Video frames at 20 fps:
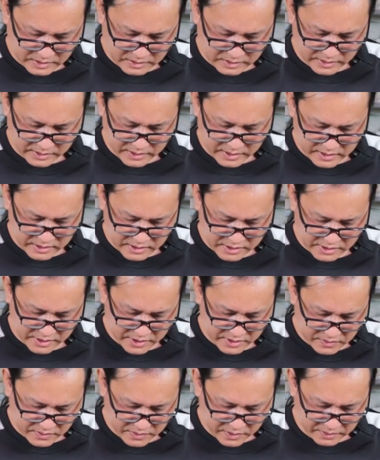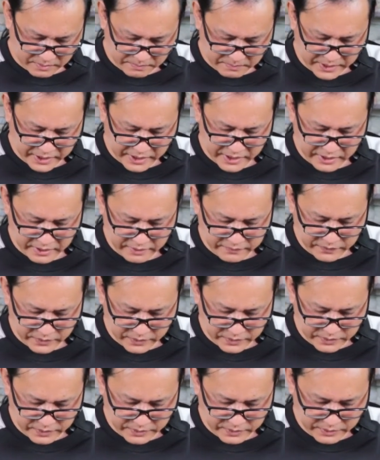I think it's still hot. Be
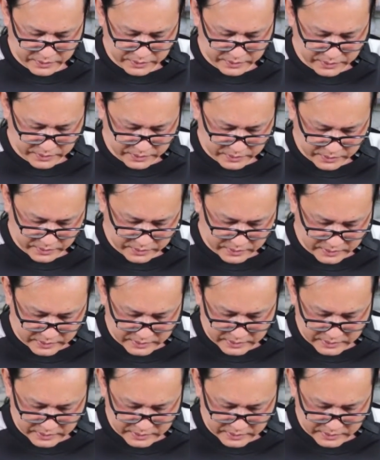careful.